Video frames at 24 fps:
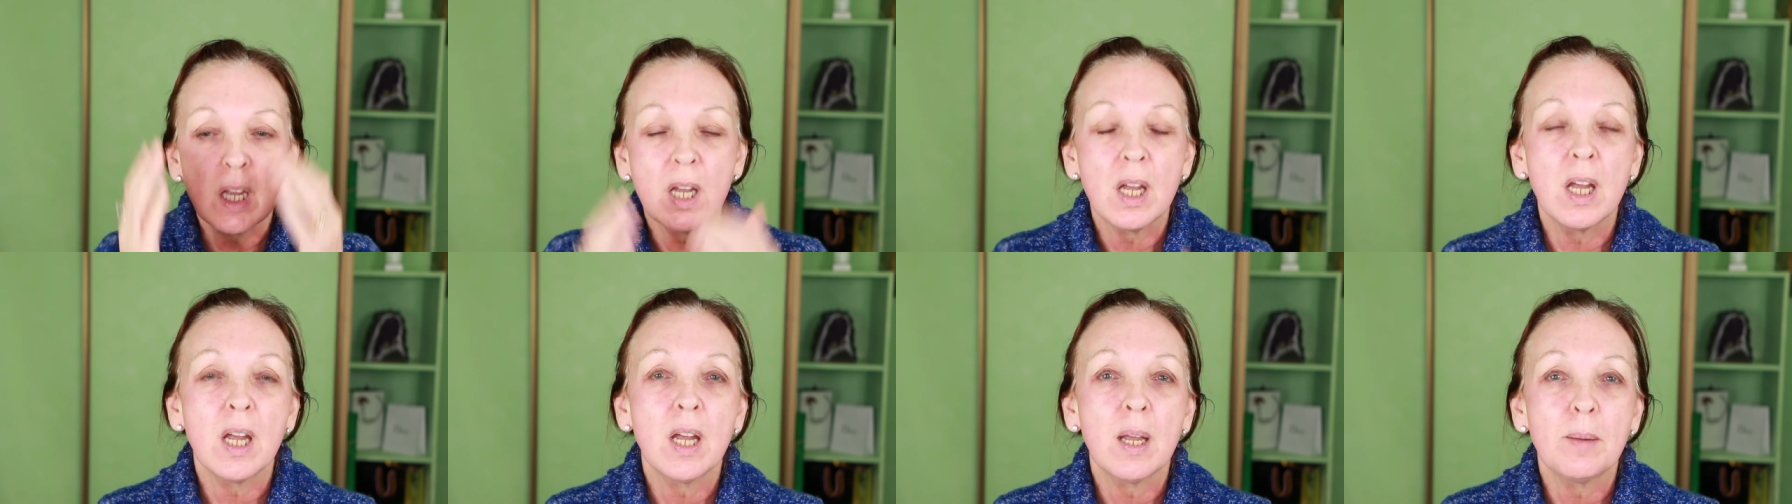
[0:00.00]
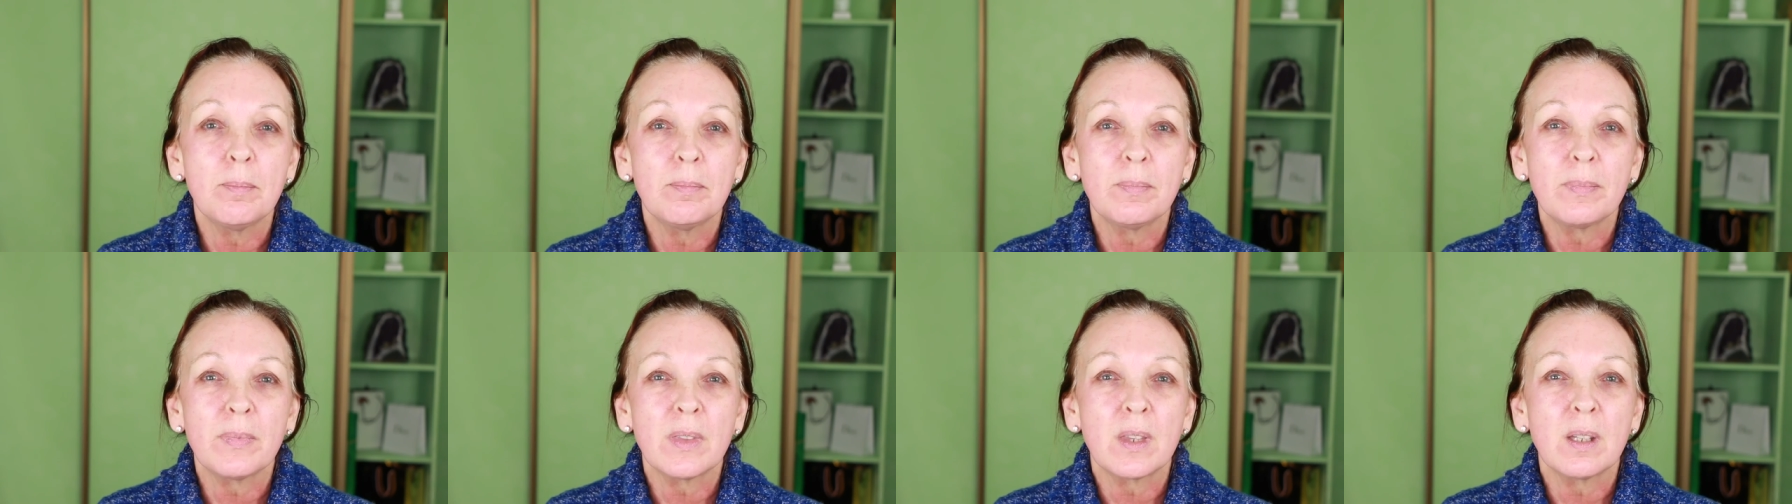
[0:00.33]

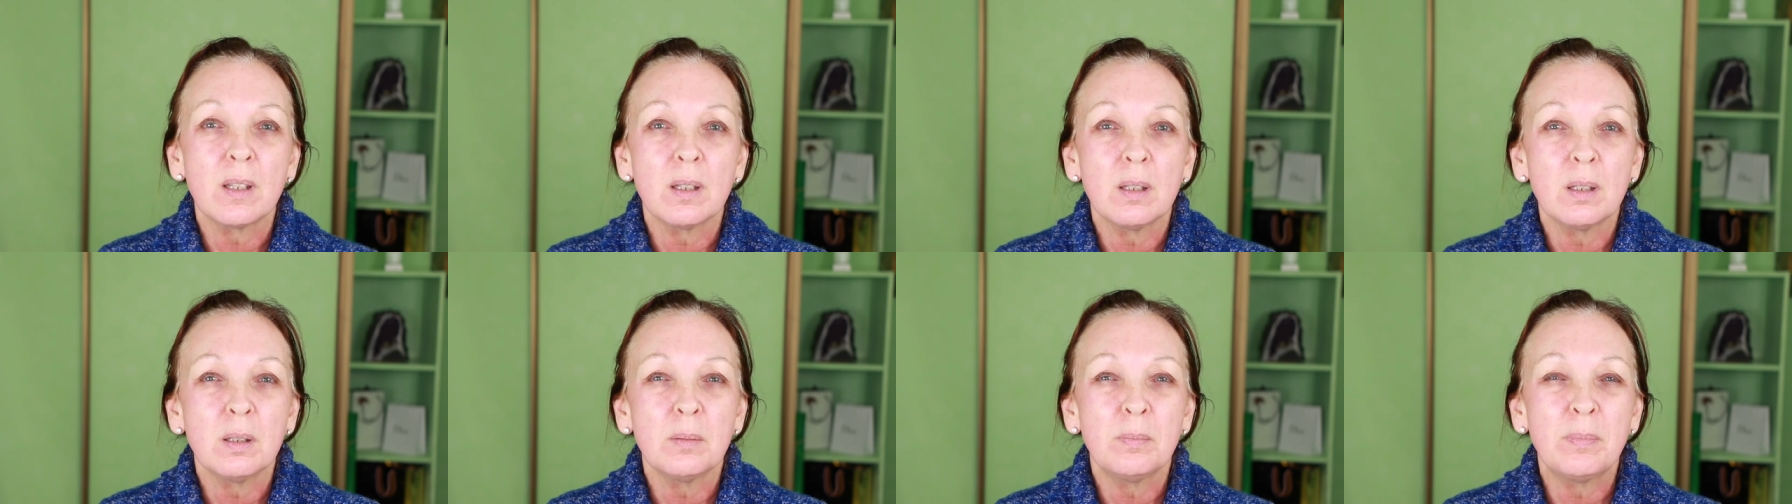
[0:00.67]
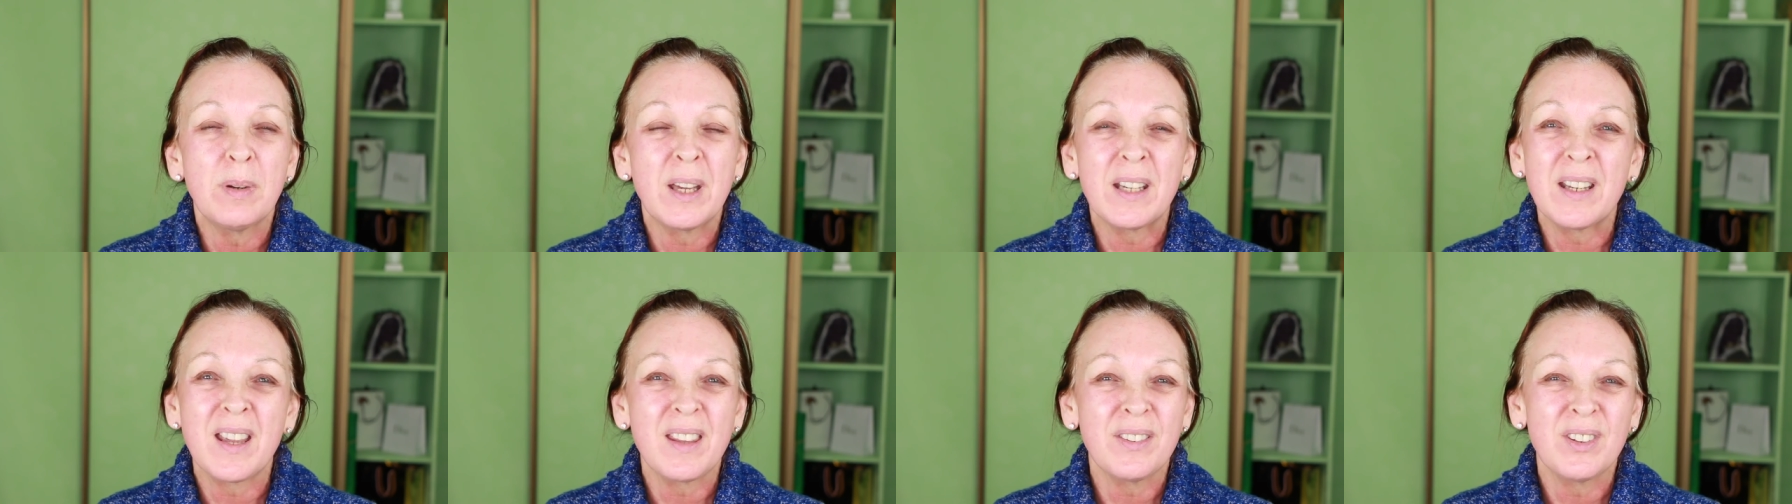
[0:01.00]
Um,
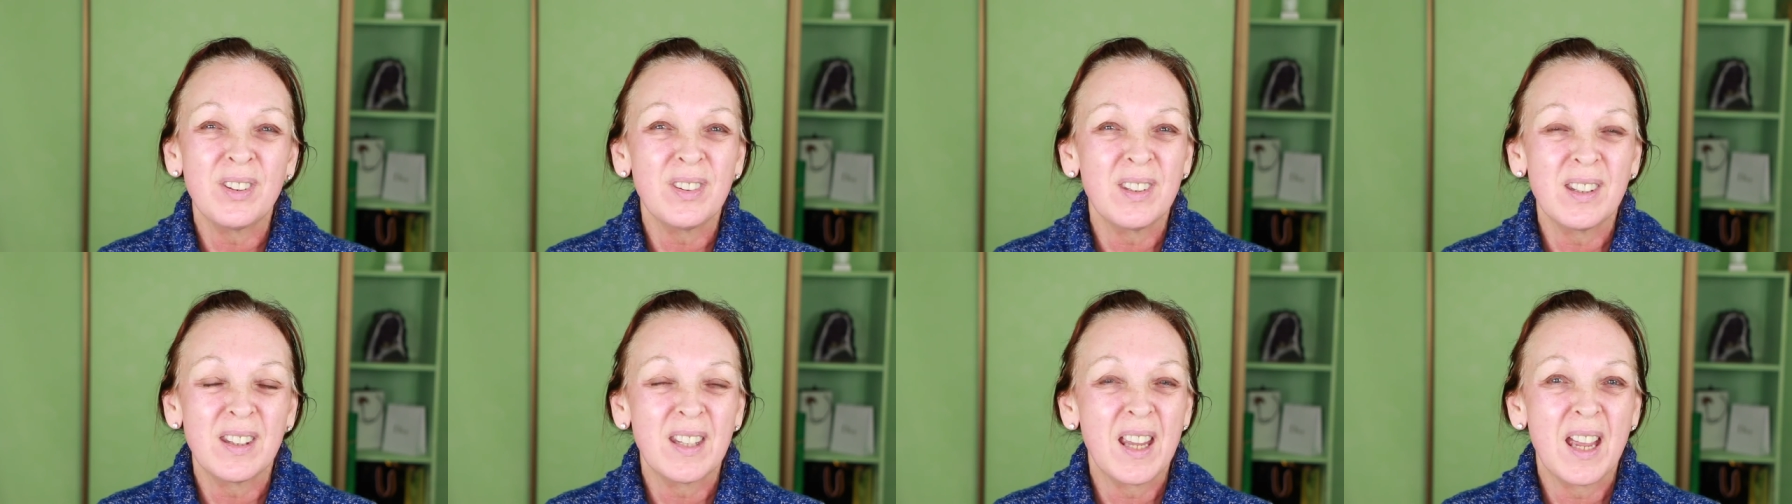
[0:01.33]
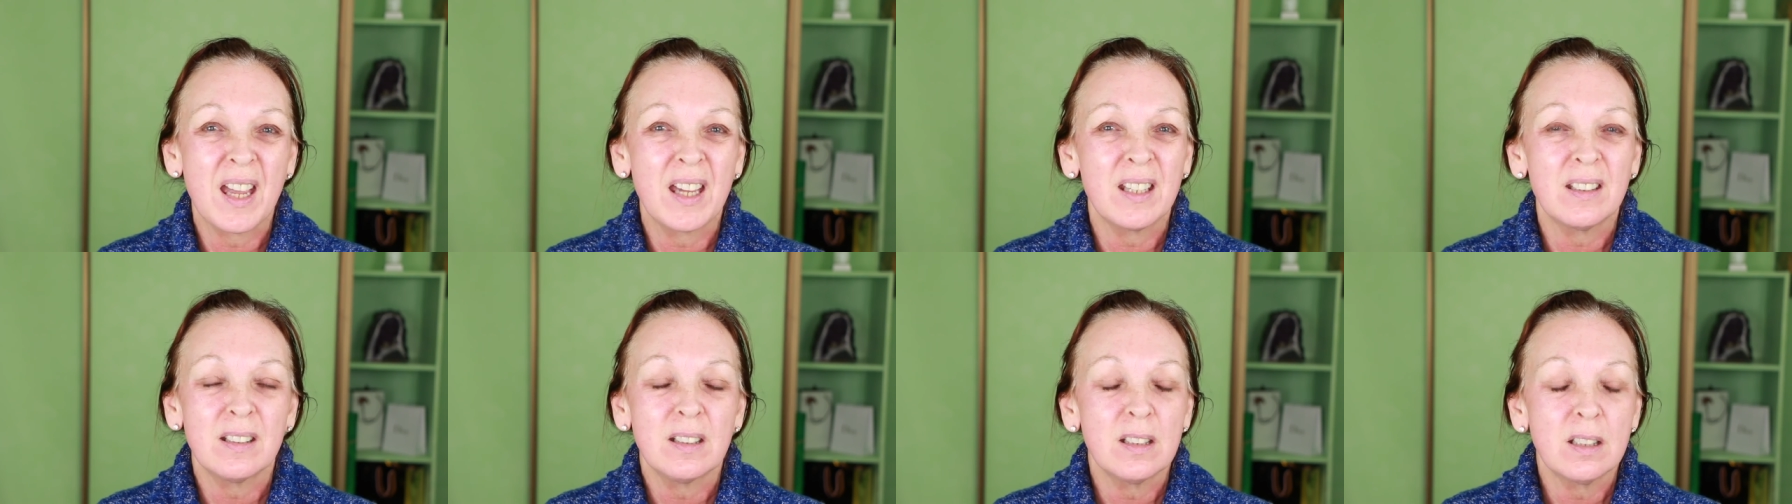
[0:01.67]
but other than
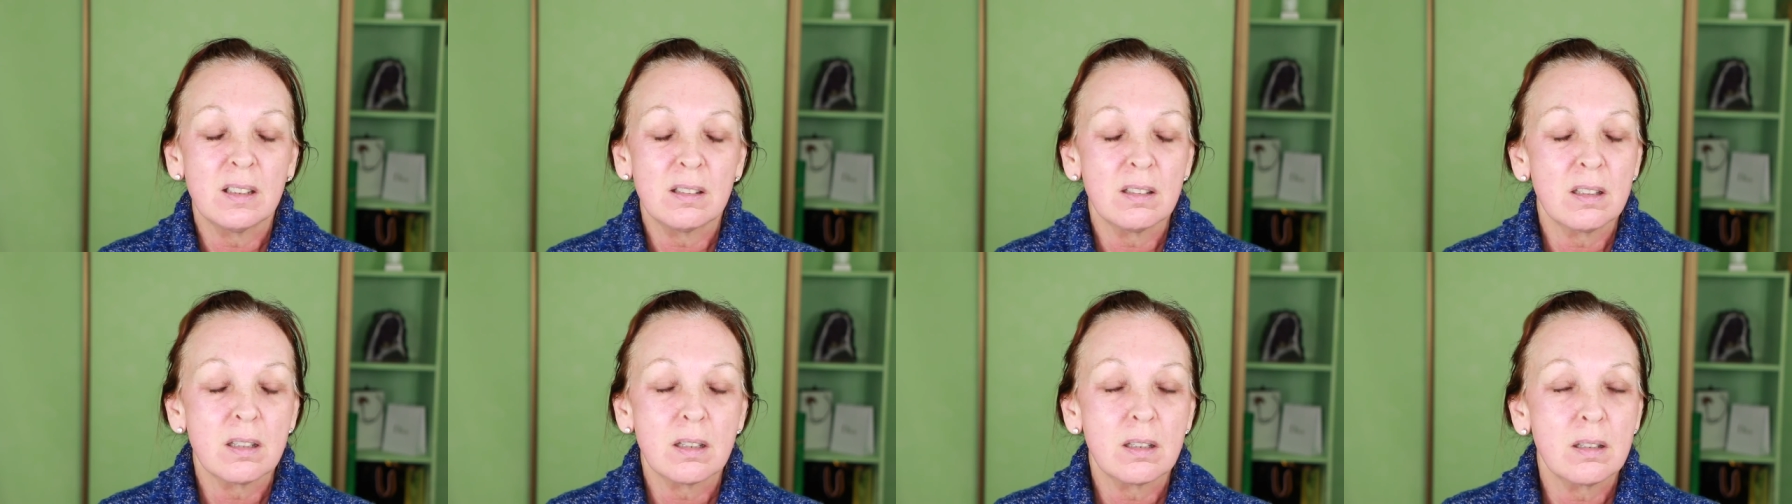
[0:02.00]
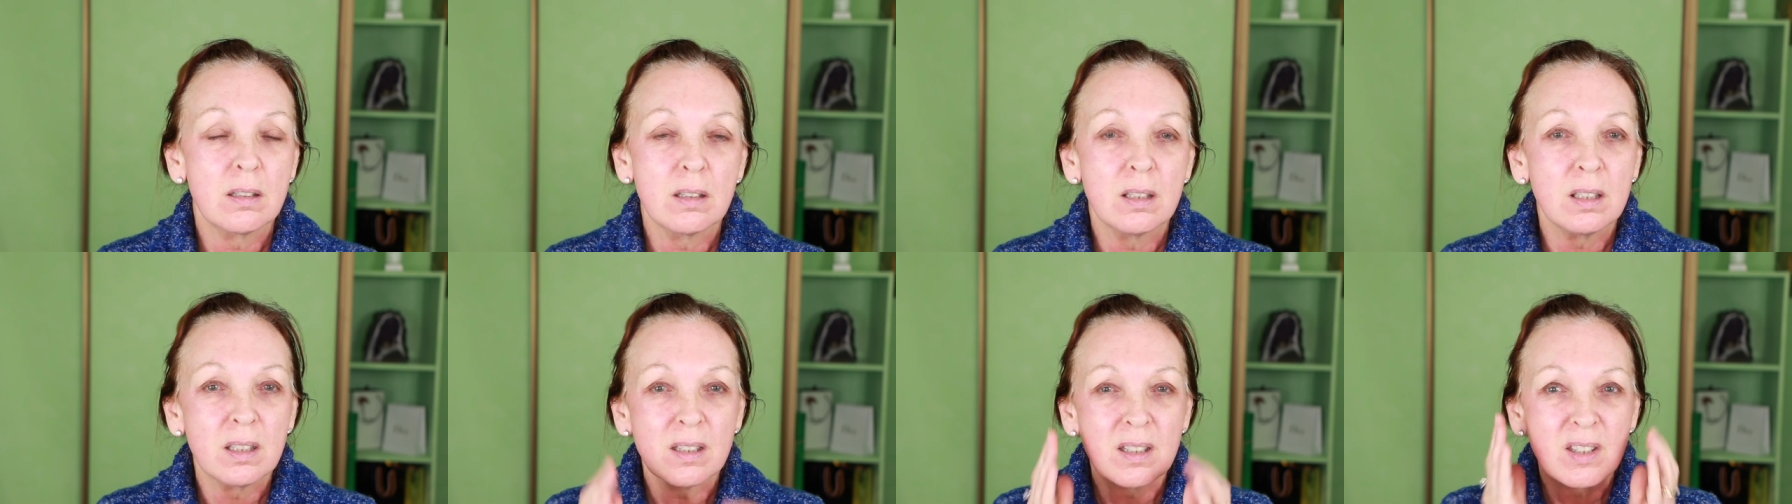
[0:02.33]
that,
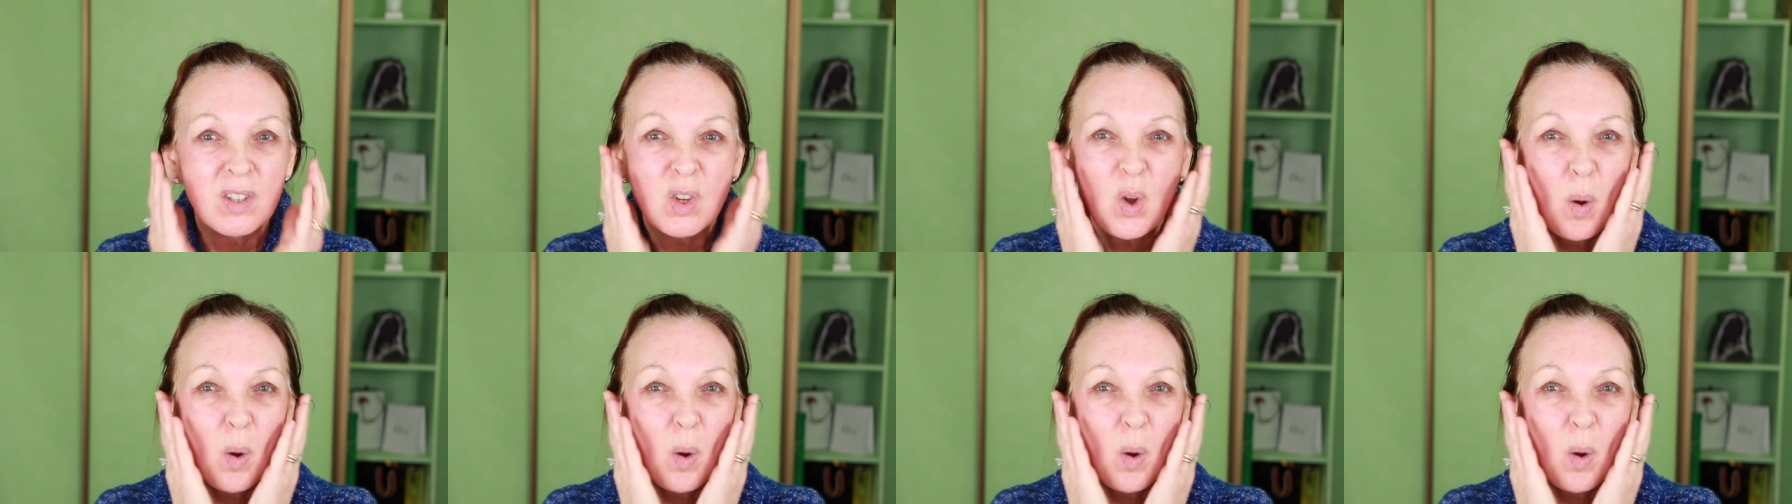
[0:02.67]
it's it's